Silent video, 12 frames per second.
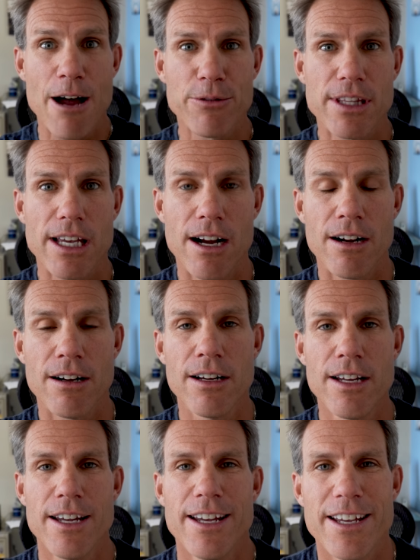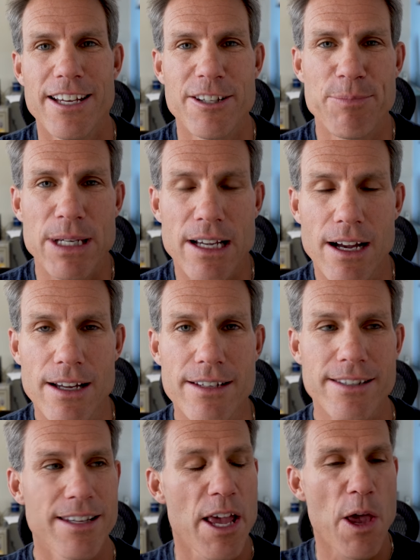out there is
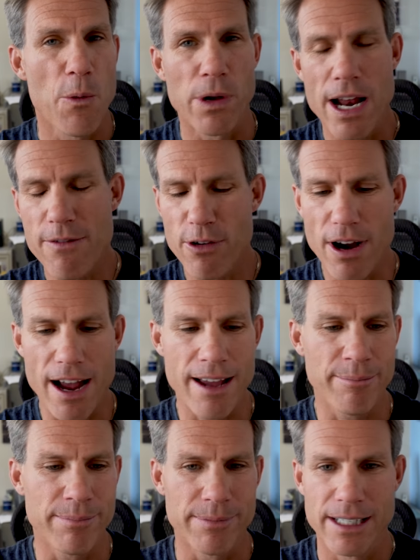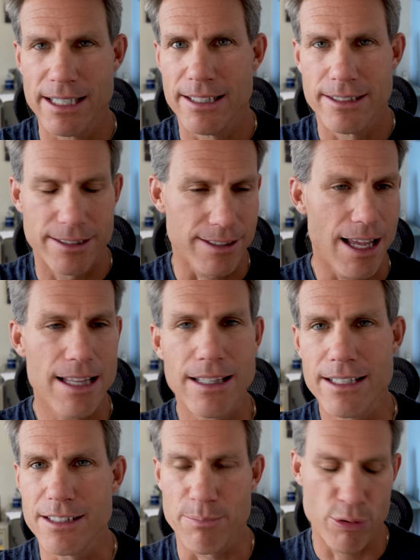because whenever I'm
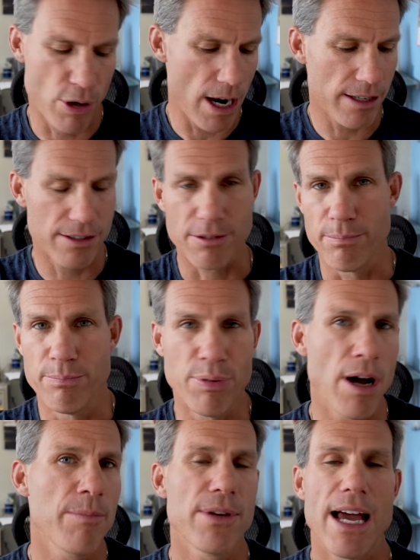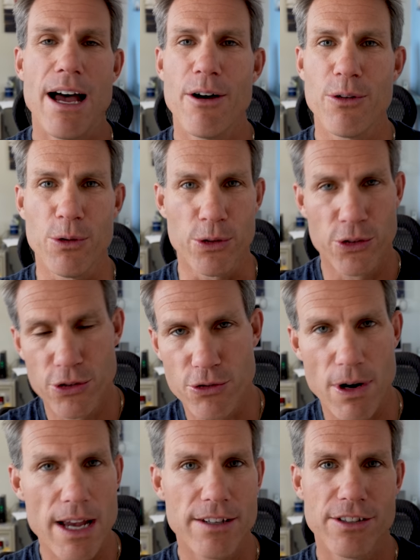slightly depressed, bummed out, or
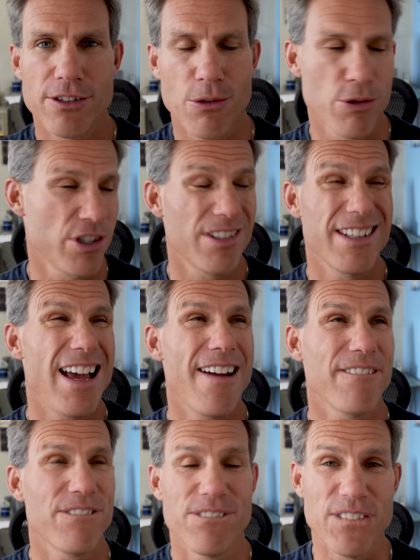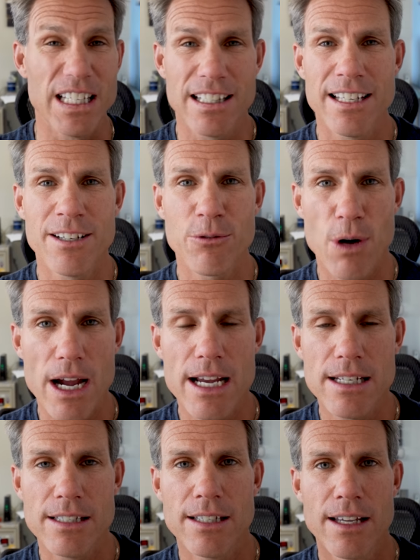stressed, or just not feeling
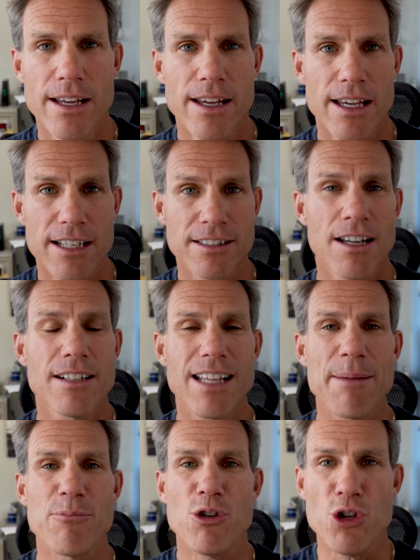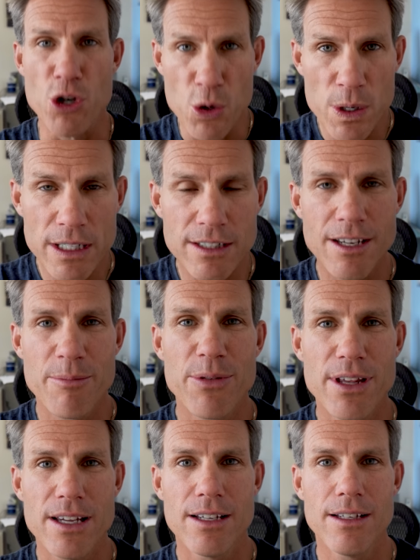right, as long as I'm doing
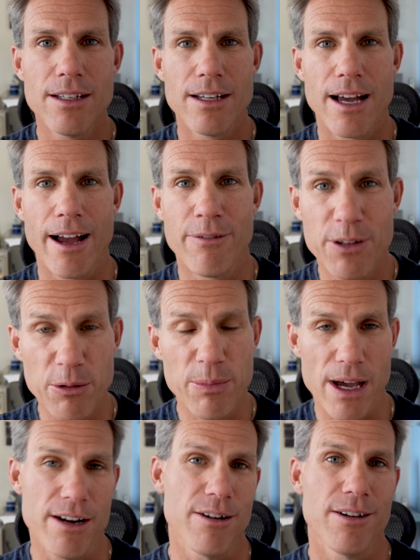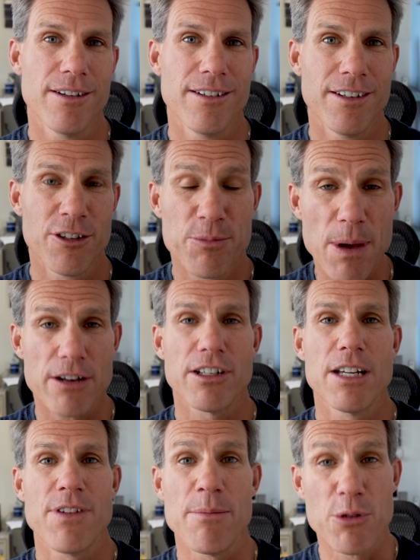something, I feel better,
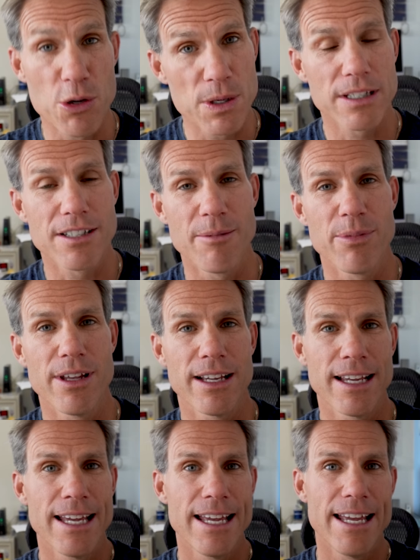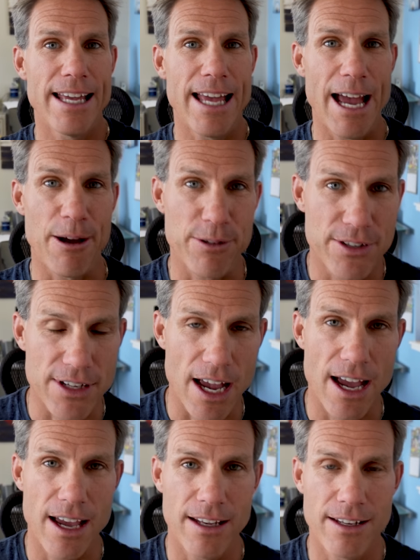especially if I'm doing something
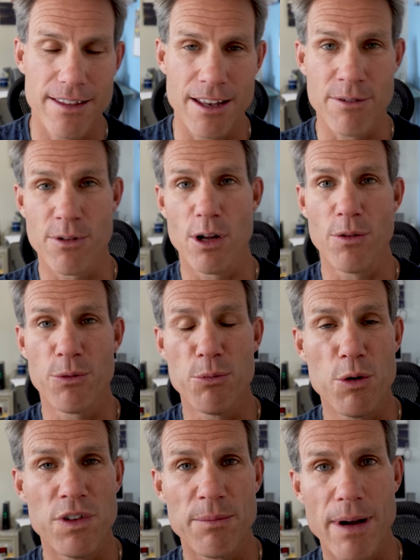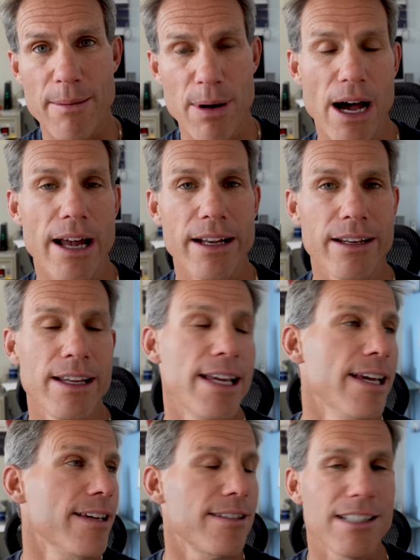outside that involves moving my body,
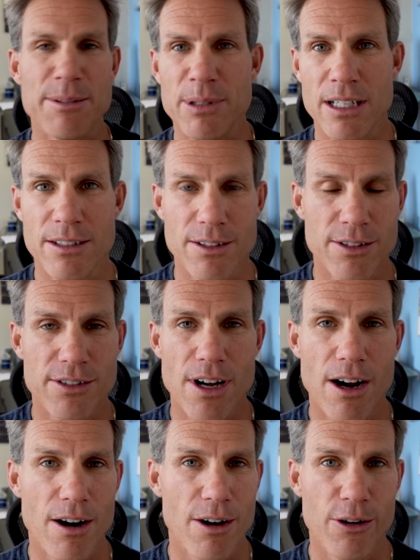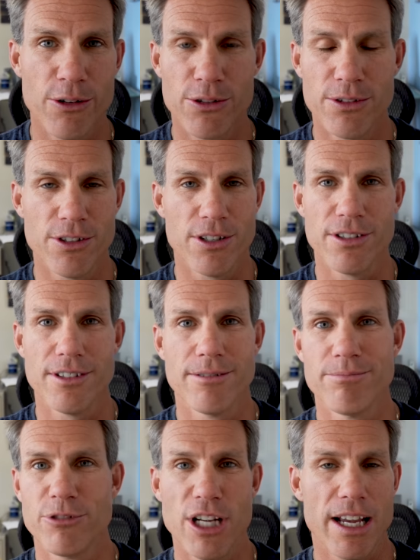sleeping under the stars,
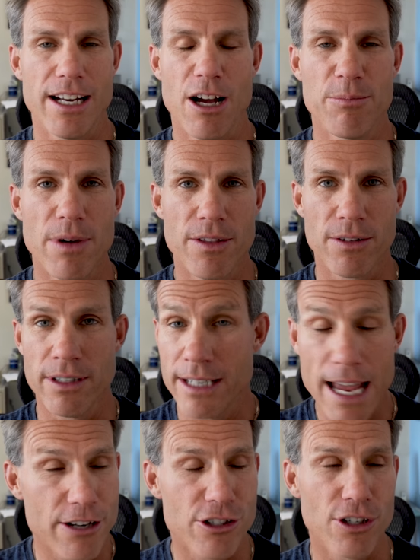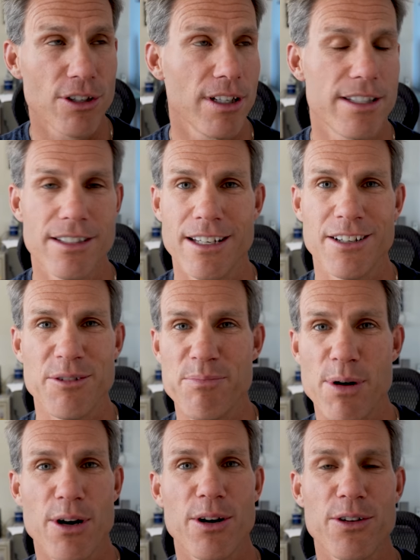just checking out Mother Nature, listening to
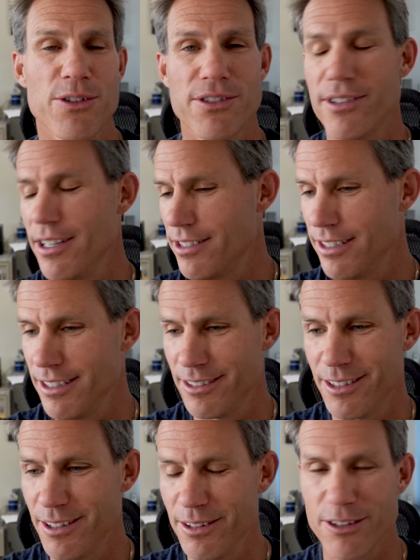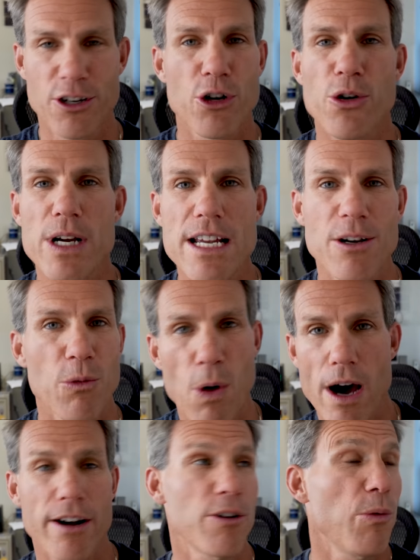birds, listening to the creek,
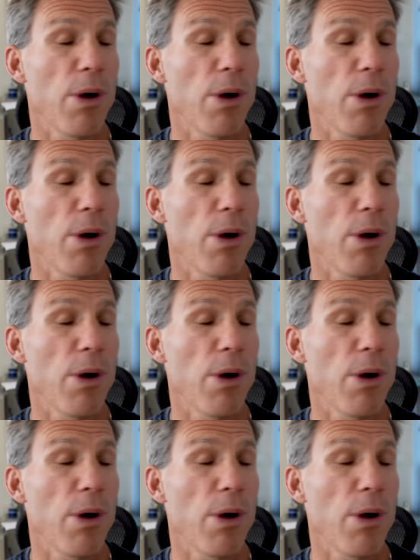water,